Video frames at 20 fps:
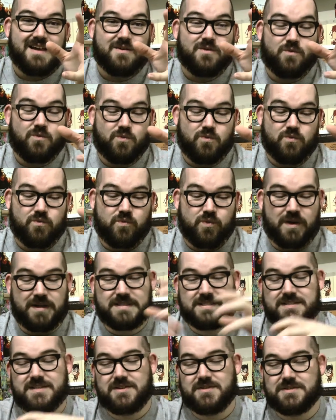
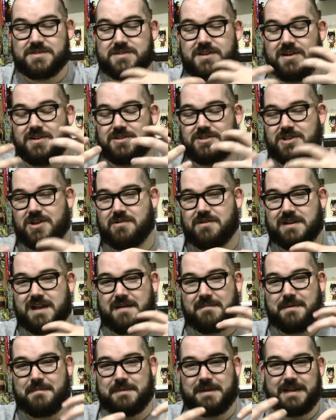once those start showing
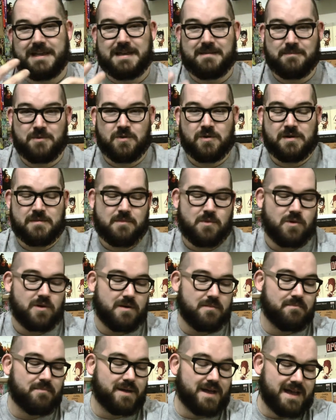up, I'm going to get more and
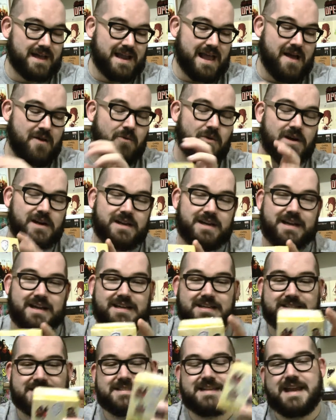more, but I wanted to
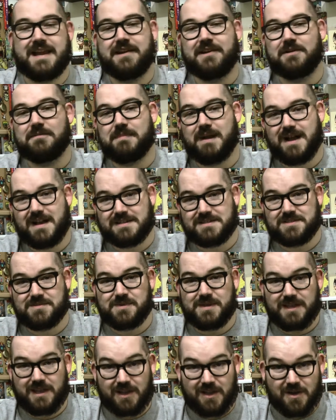get a standard box so
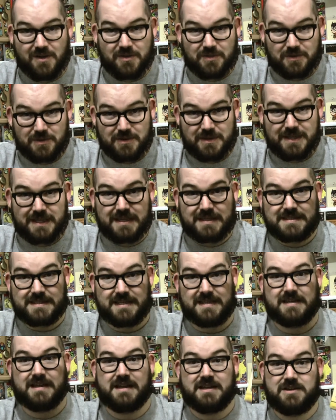we could go through these
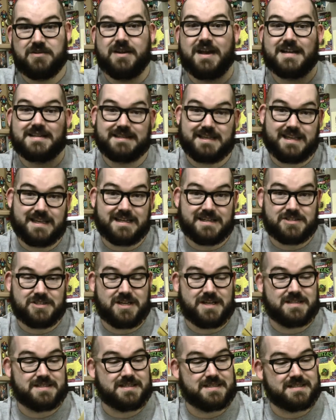and, and you guys get a
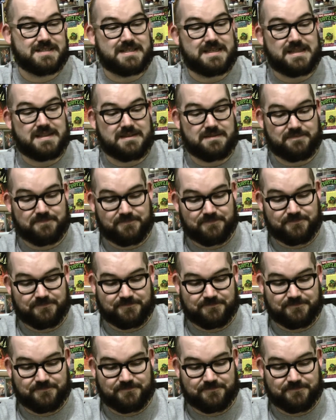chance to see them.